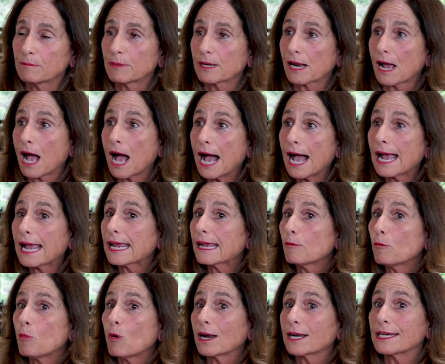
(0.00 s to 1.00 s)
but I
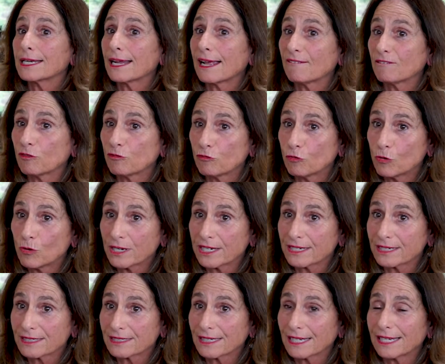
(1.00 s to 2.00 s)
wanted to have a
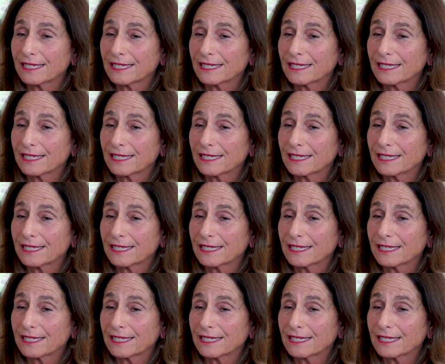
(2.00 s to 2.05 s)
voice.